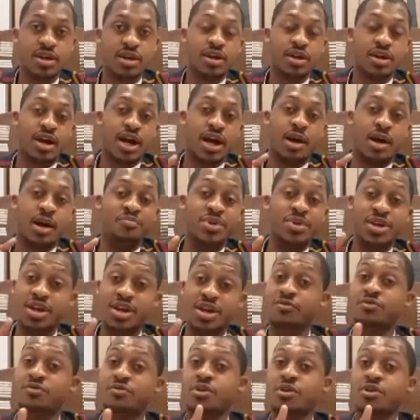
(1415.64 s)
Be careful
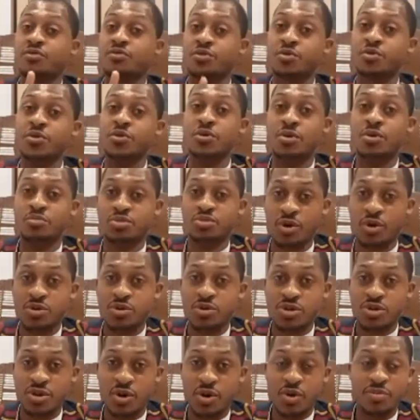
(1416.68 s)
of who you approach, though,
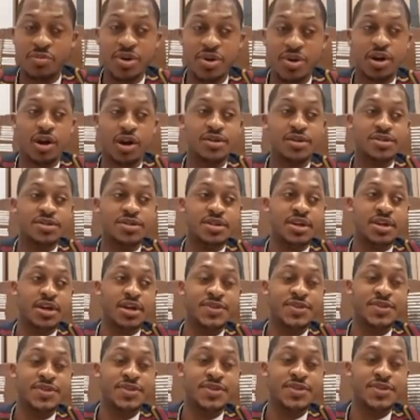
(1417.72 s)
because
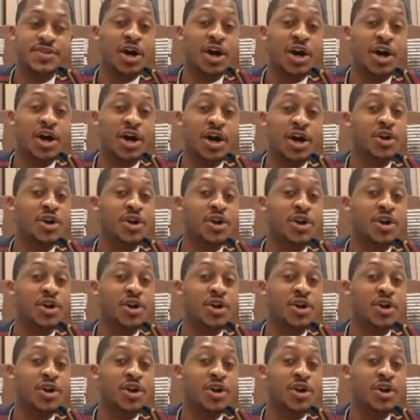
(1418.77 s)
not all
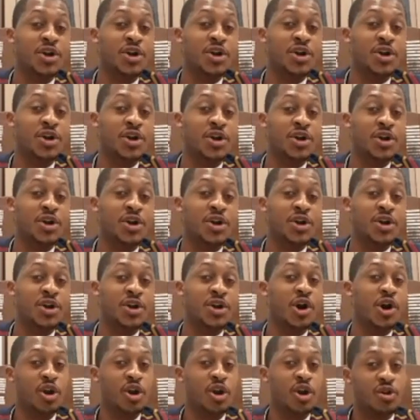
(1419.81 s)
of us know
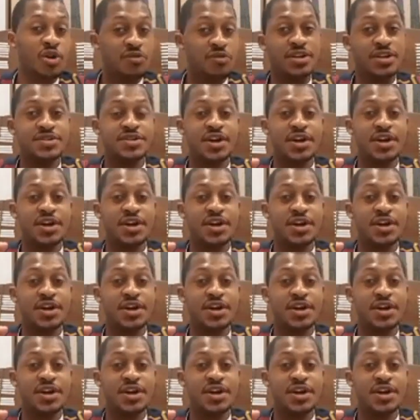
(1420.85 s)
the same.